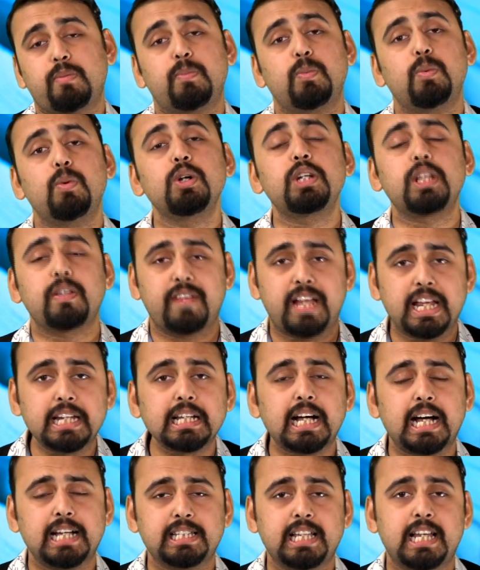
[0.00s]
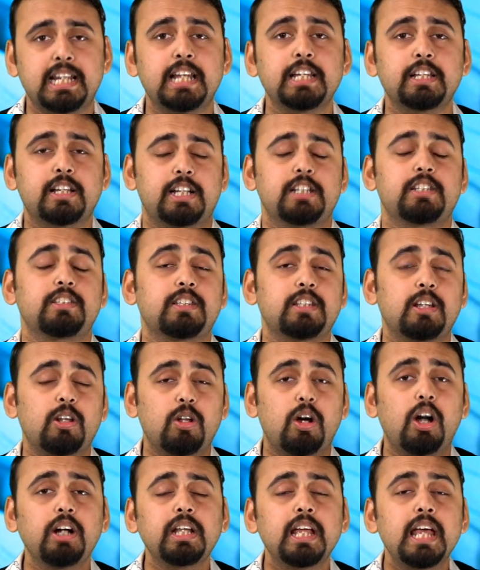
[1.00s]
motivate us and encourage us a
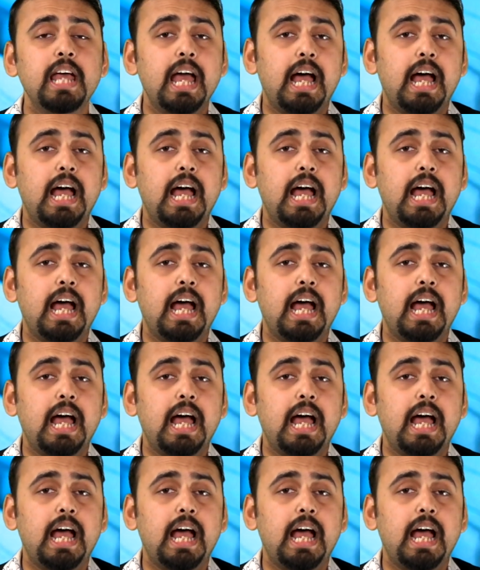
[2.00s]
lot.